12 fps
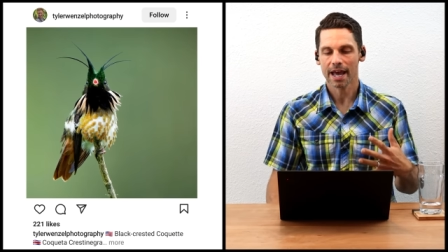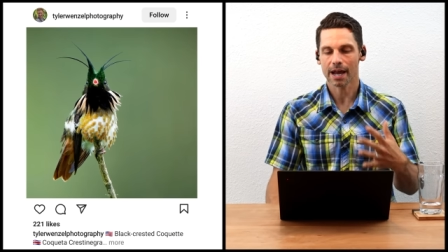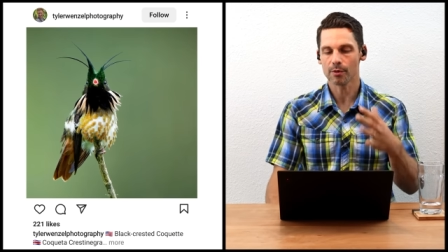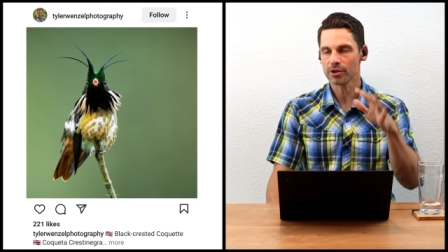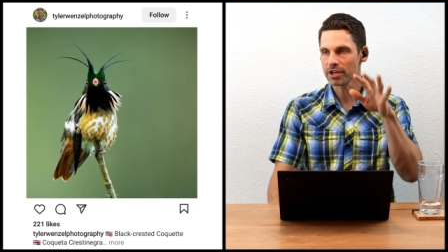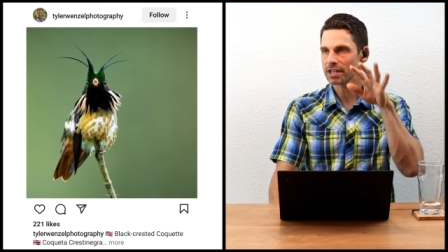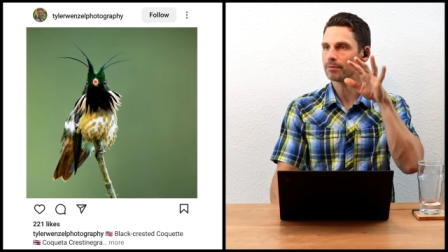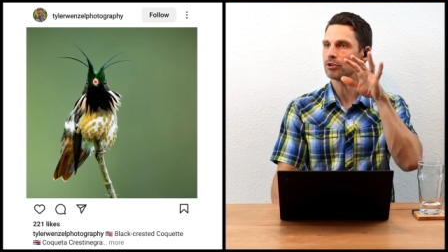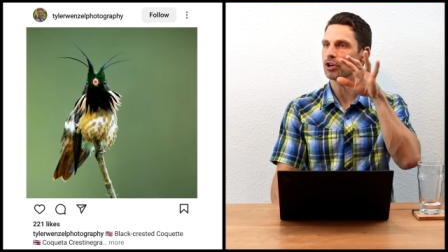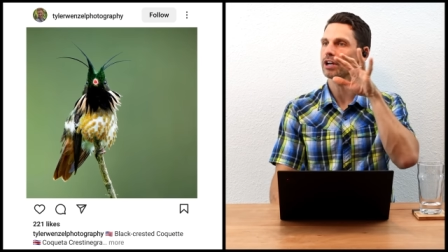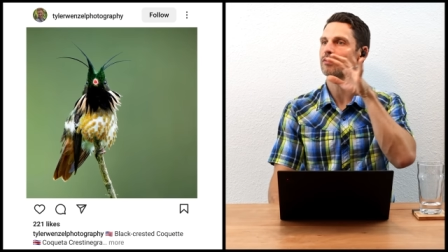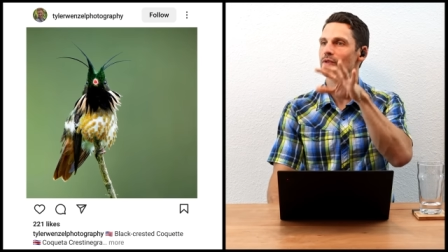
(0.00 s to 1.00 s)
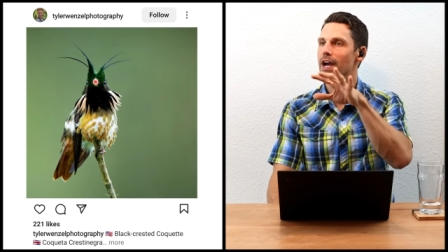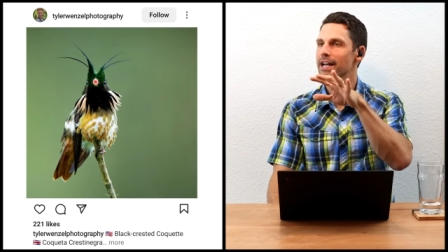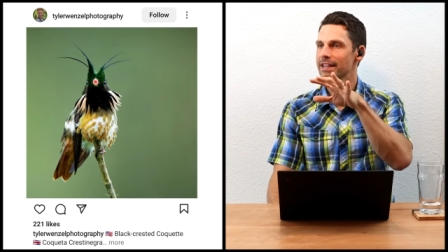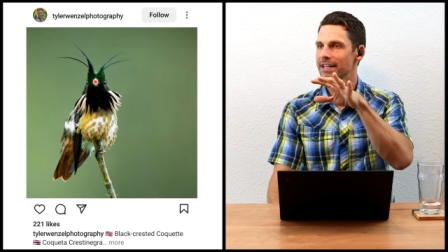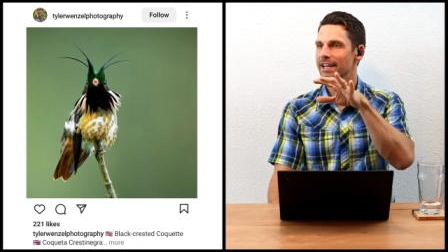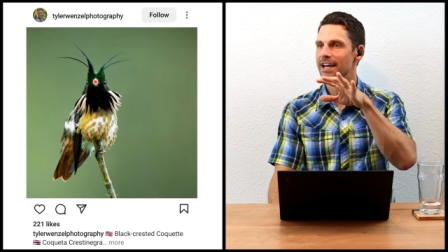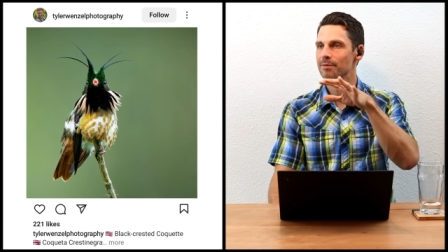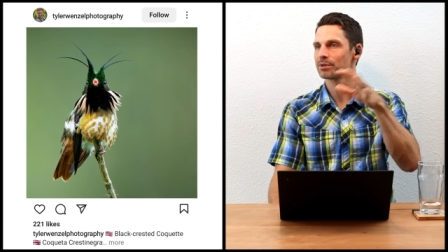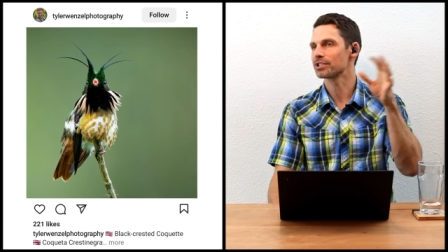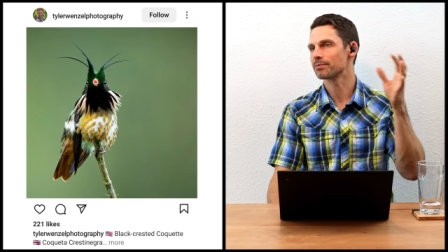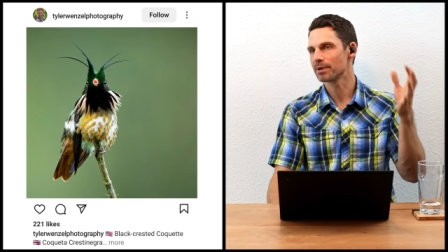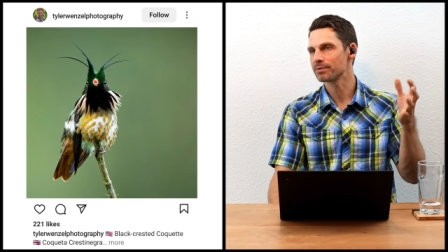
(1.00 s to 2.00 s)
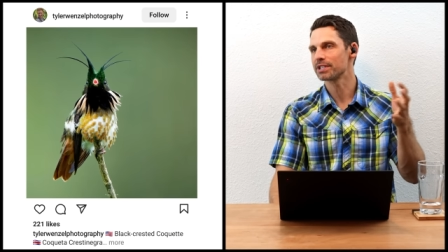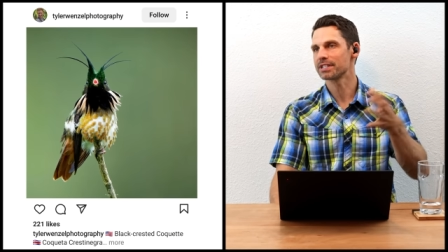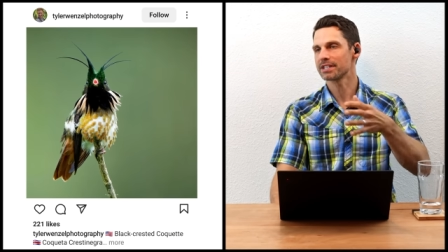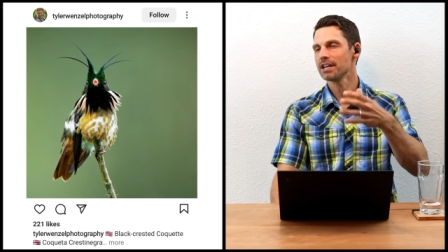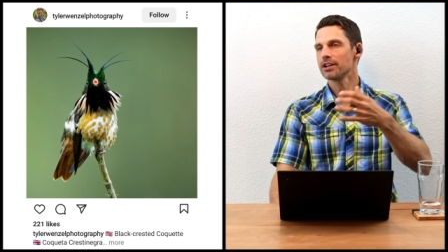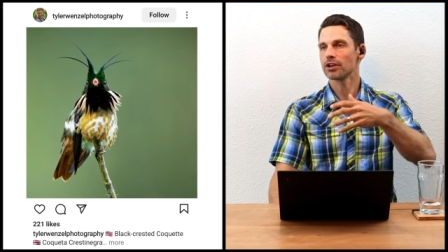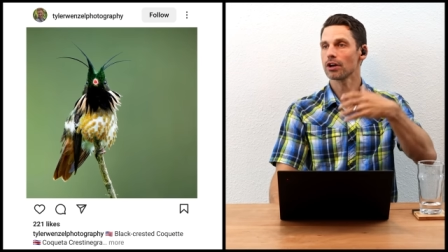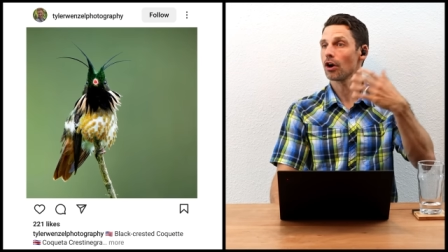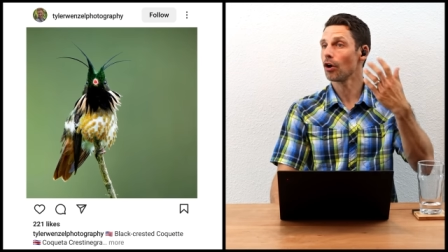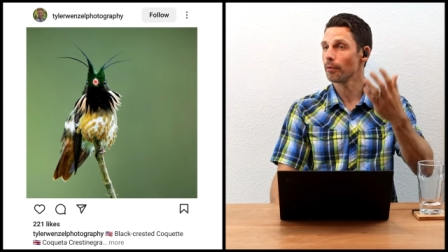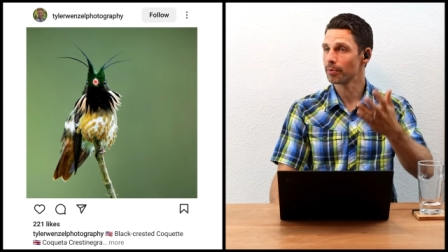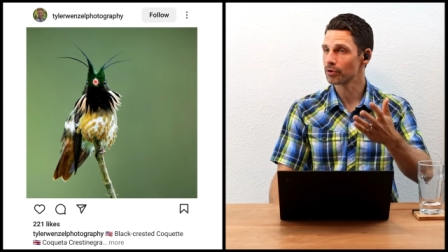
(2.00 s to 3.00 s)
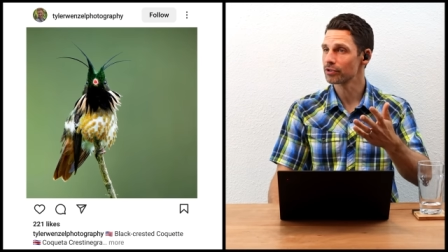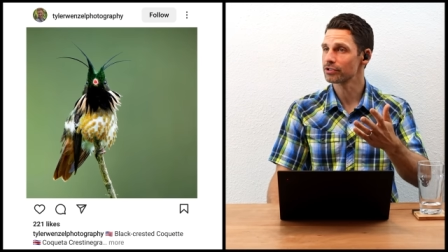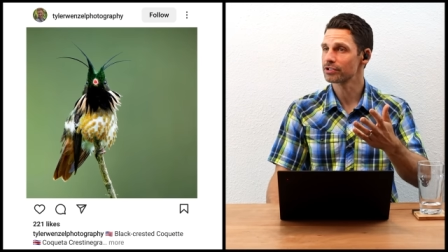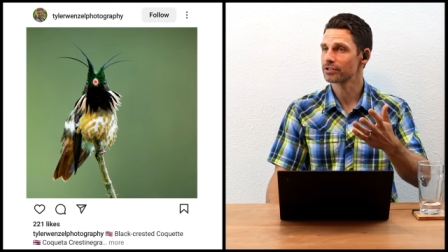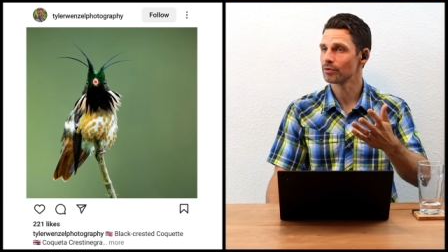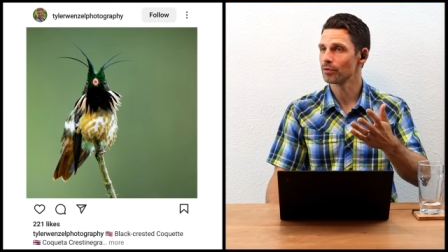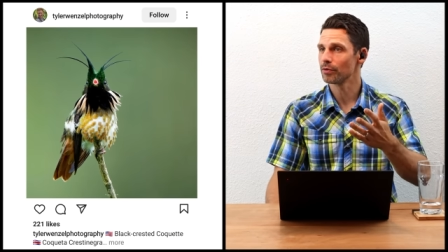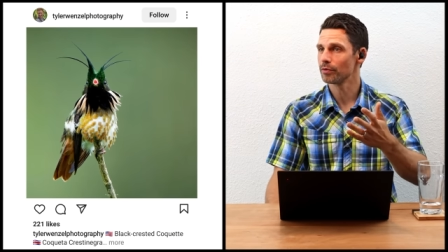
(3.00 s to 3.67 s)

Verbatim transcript: And when you get them looking right at the camera, sometimes it's not all birds